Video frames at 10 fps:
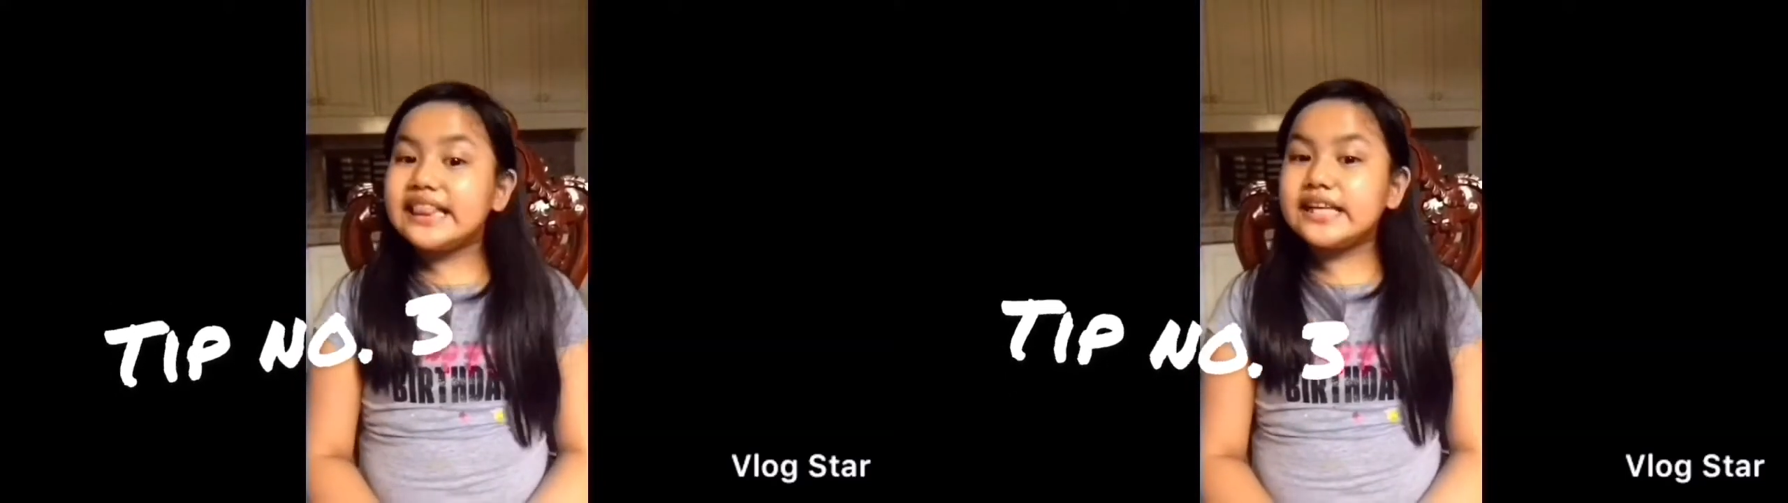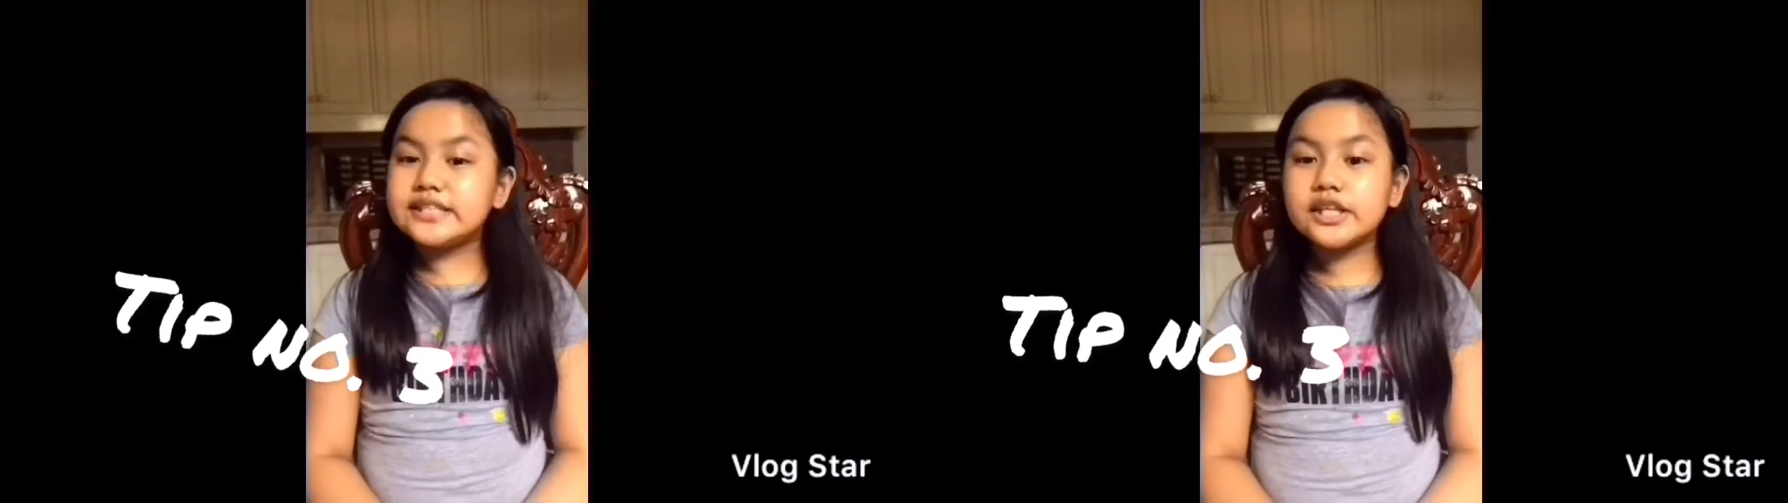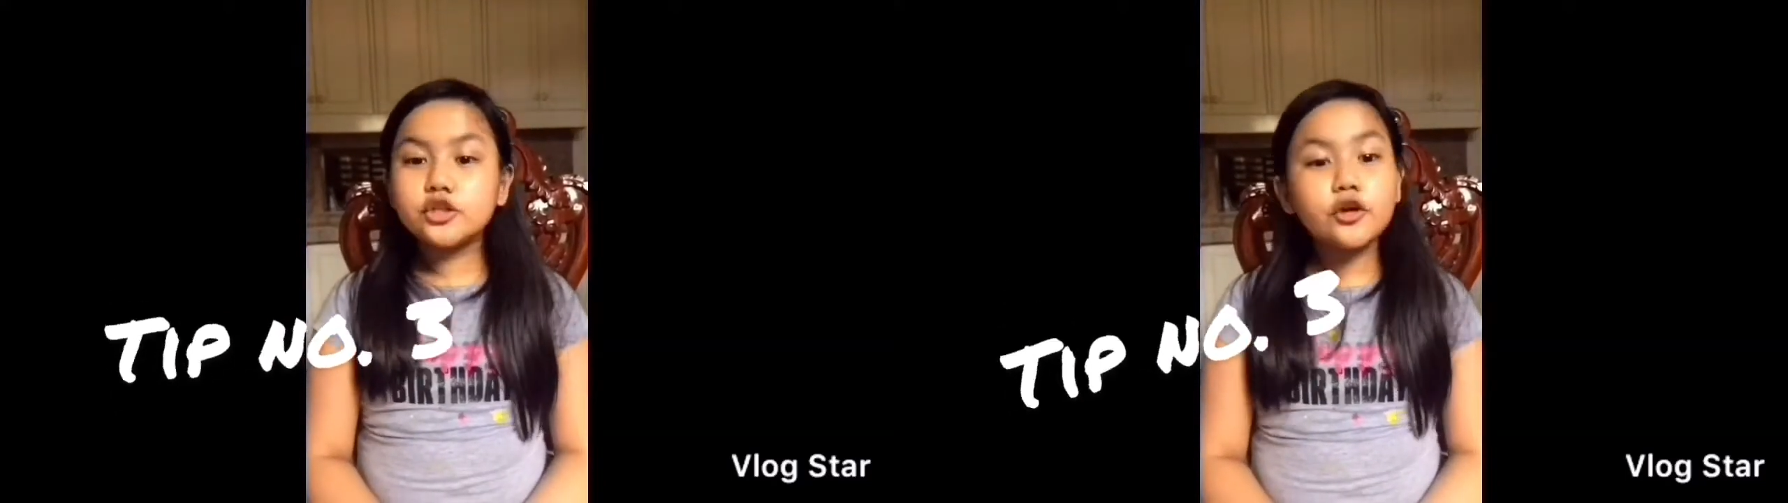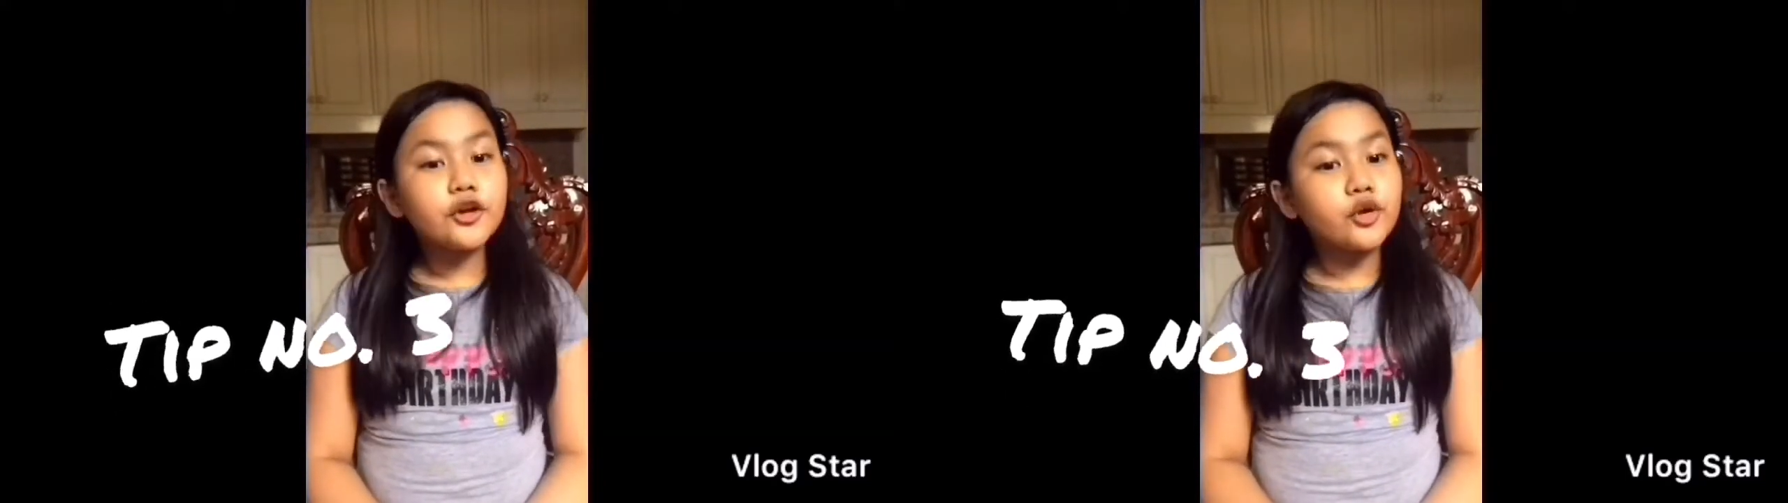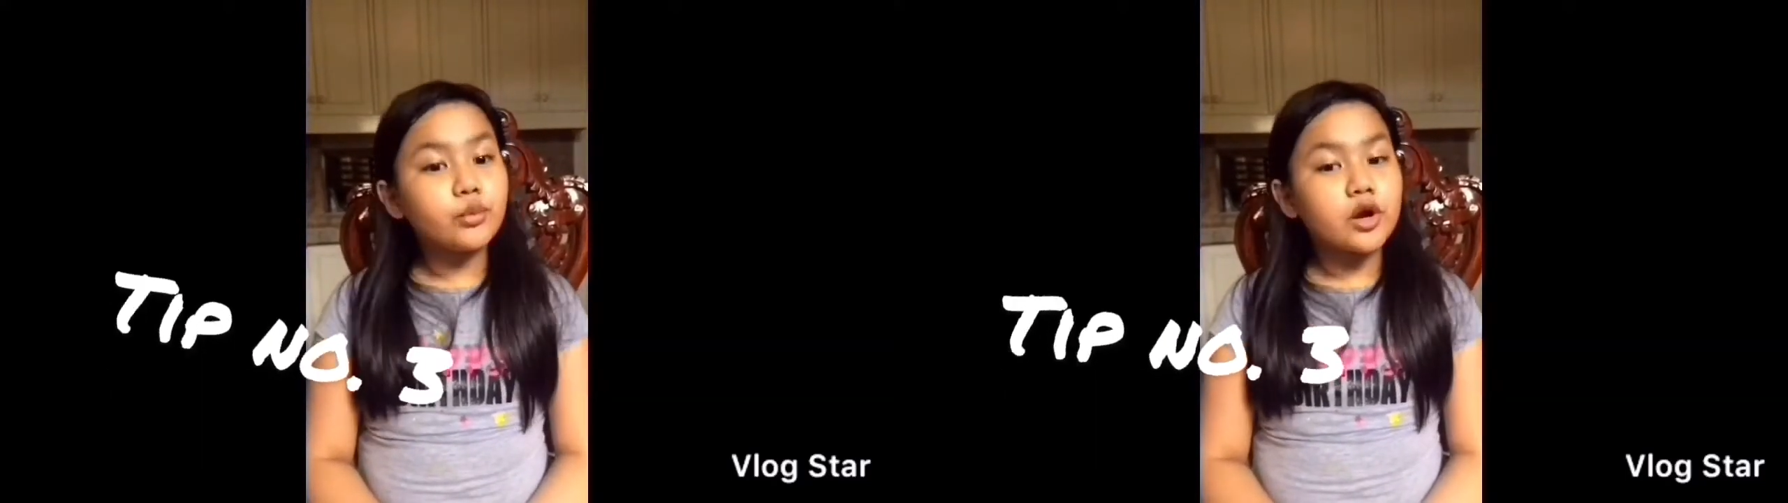listen to
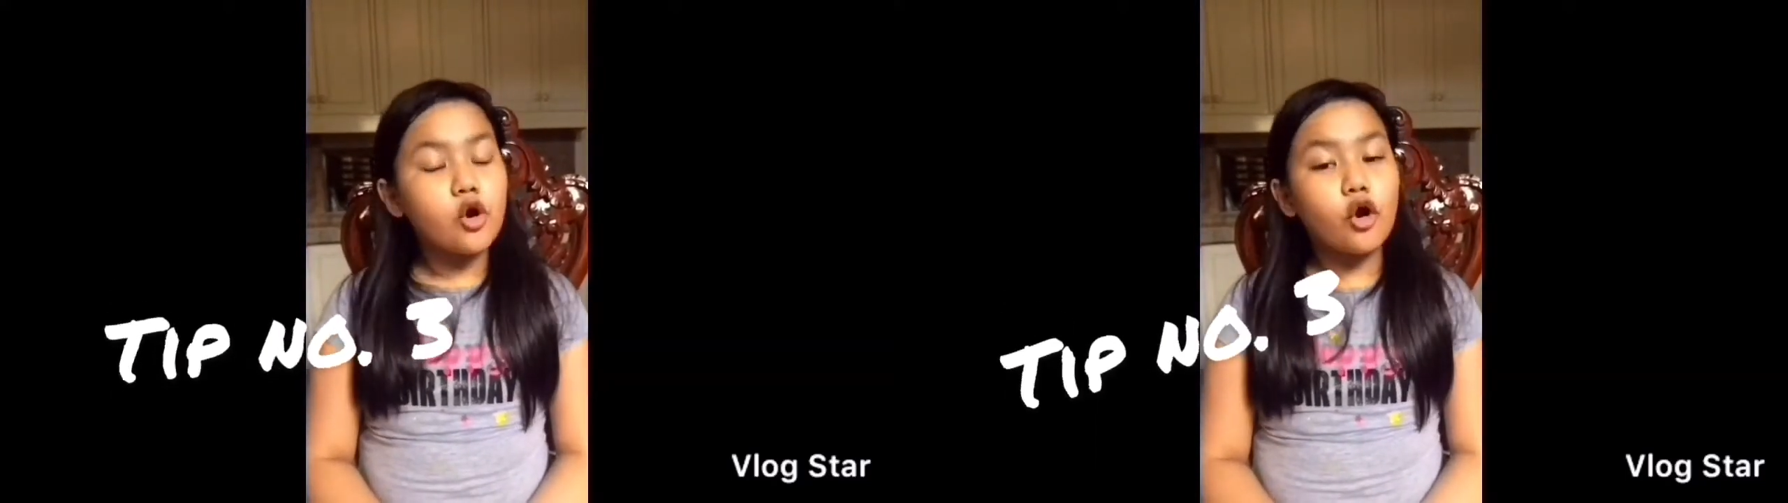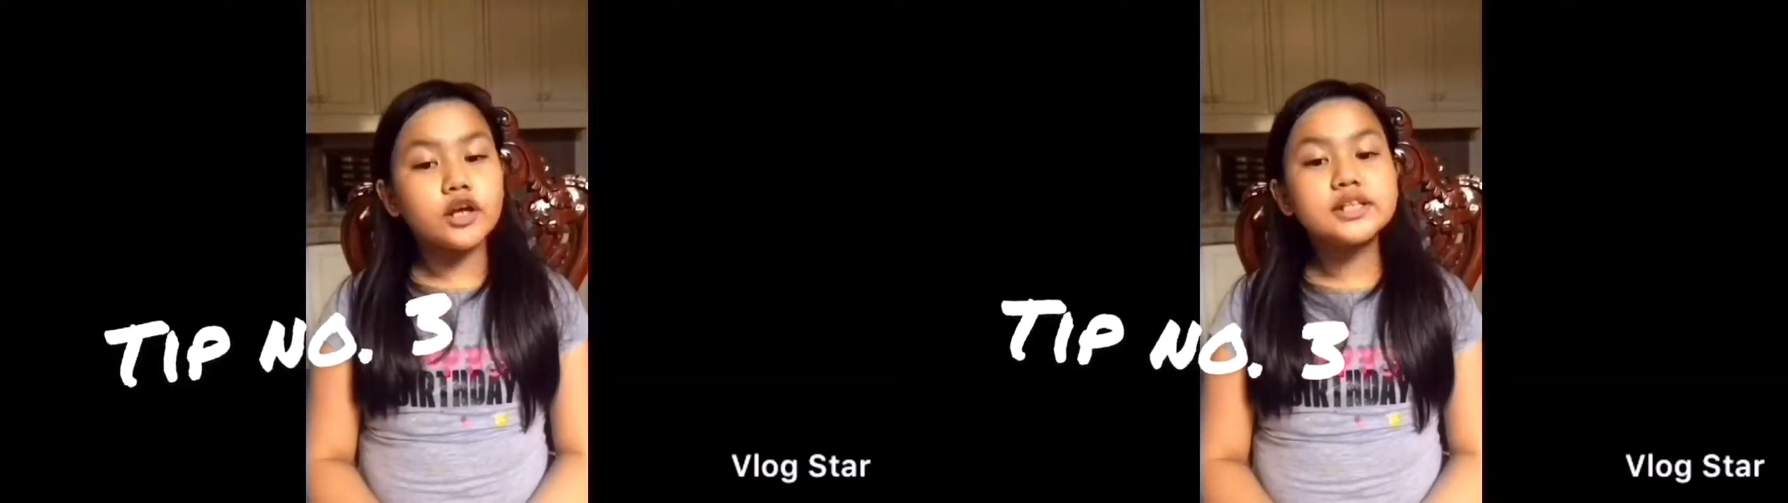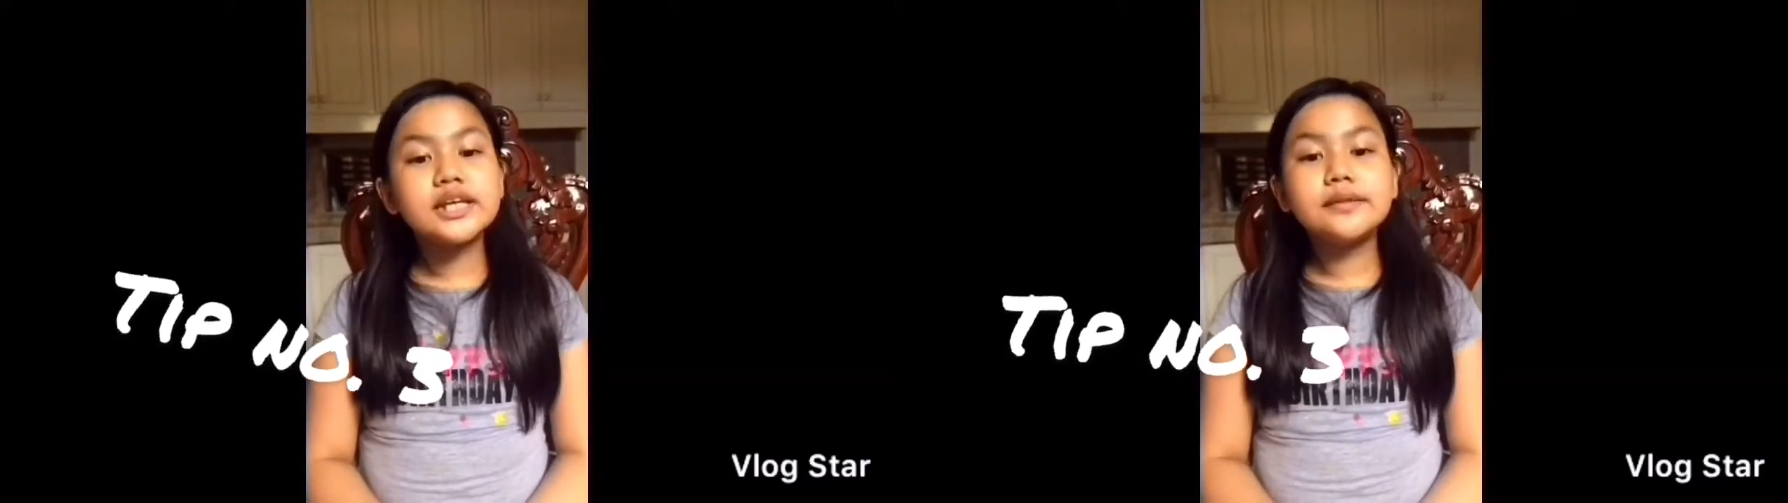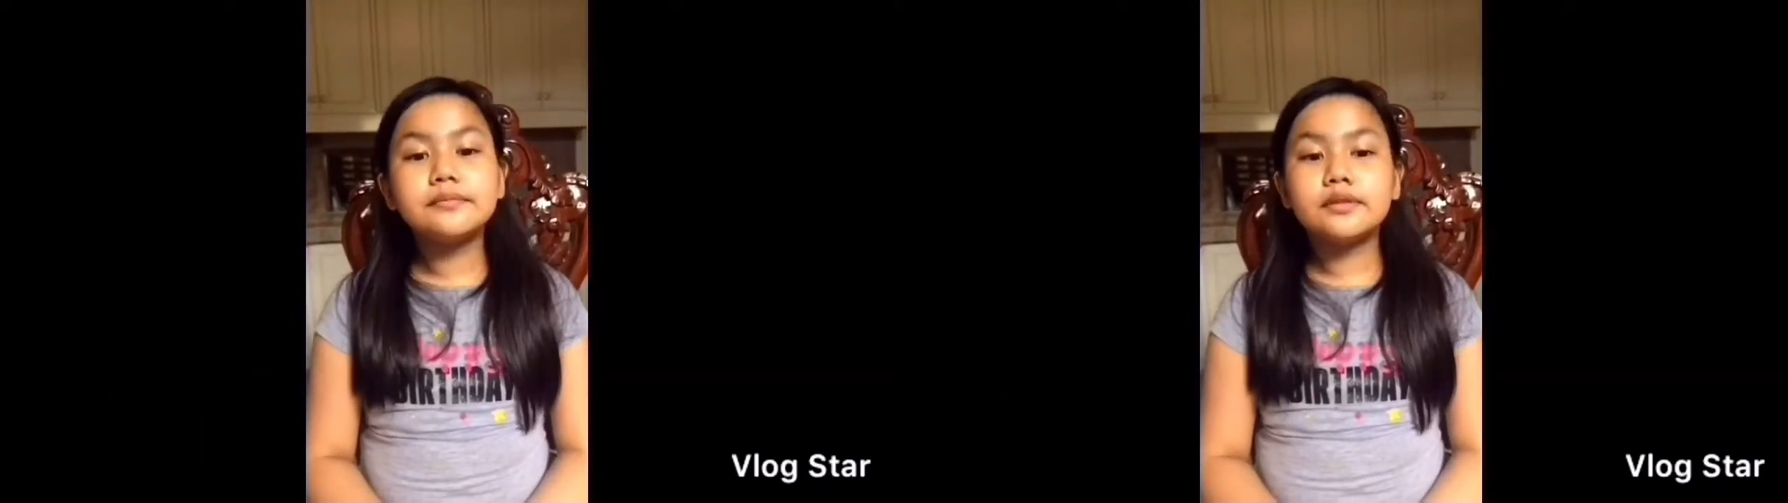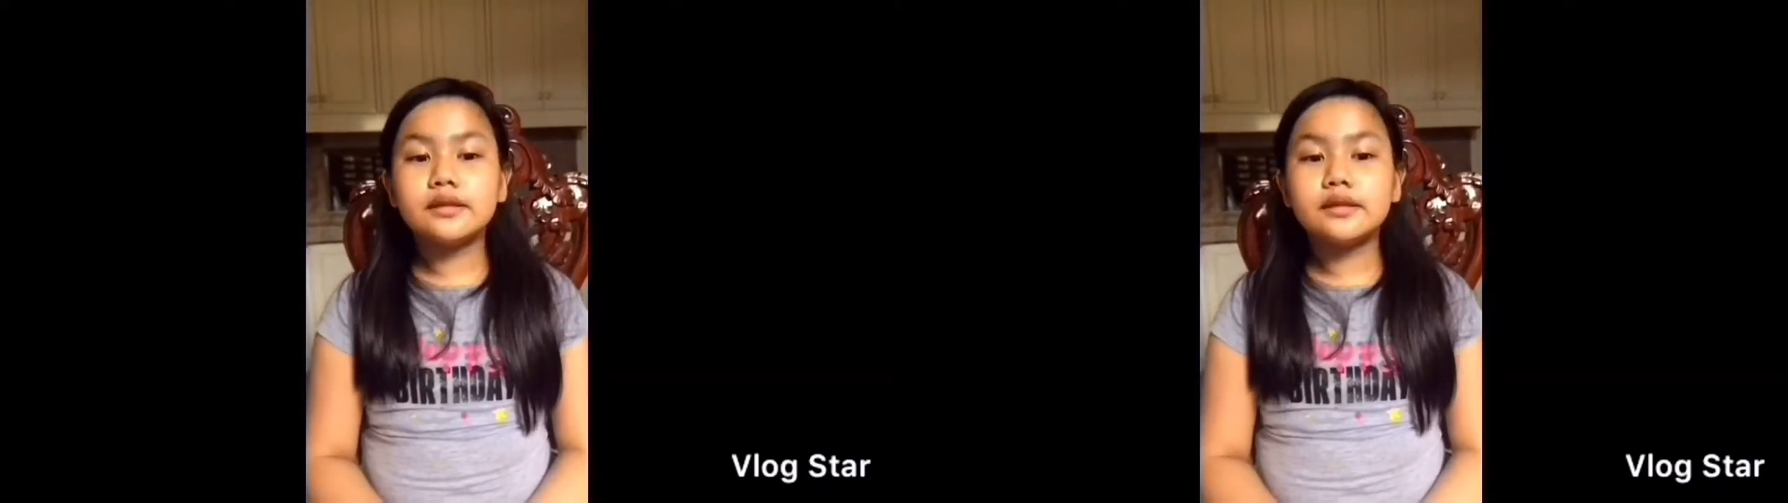your recorded